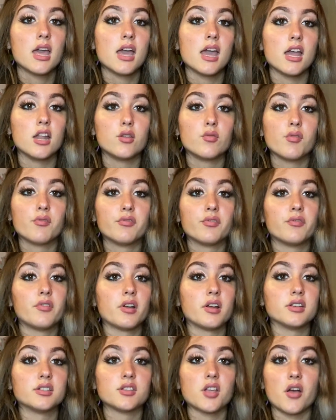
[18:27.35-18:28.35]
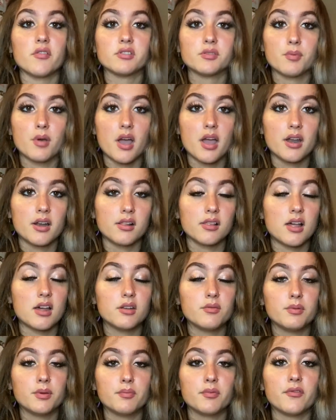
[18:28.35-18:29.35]
and you have a very soft spot, and a lot
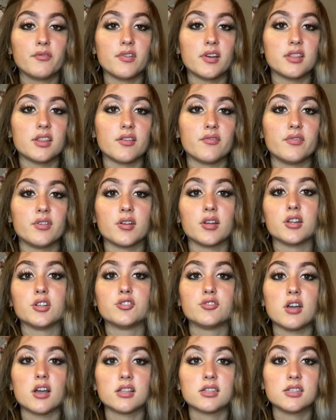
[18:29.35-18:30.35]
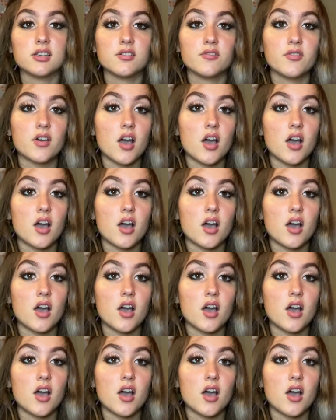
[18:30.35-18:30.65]
of people find that very attractive.